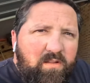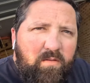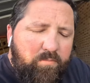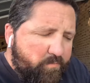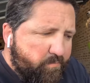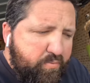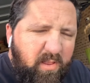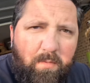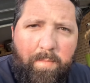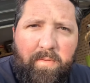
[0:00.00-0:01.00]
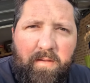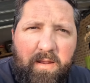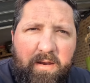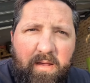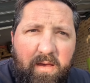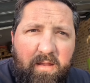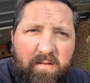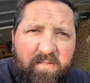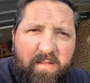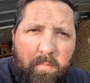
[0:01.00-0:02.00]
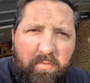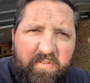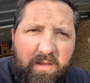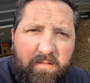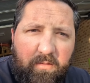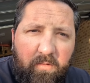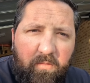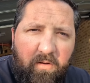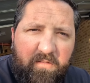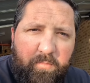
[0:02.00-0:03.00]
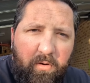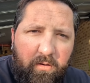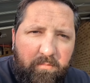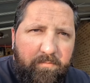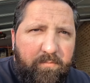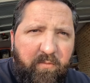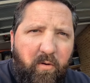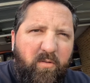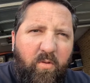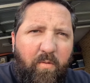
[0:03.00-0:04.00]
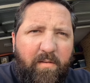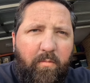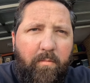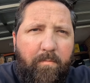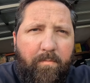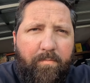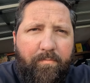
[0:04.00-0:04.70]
going to put them up and under and just double check that they're in the right spot before I drill the rest of them.